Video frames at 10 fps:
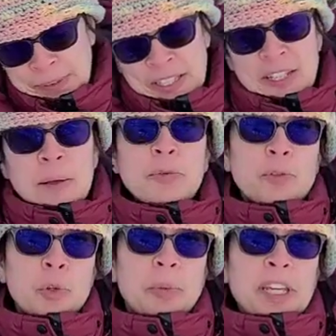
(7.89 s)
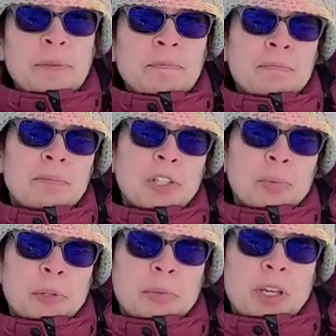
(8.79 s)
His name's Ruby,
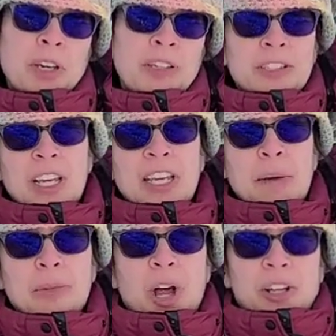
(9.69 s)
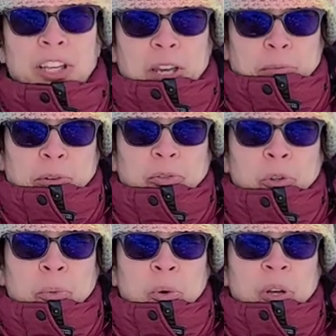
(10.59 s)
simply because I kept calling him
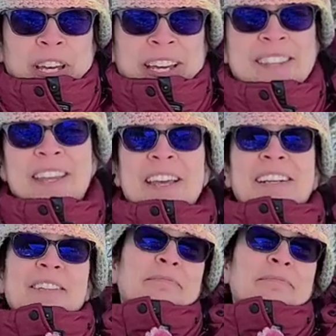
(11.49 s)
Roo Boy and then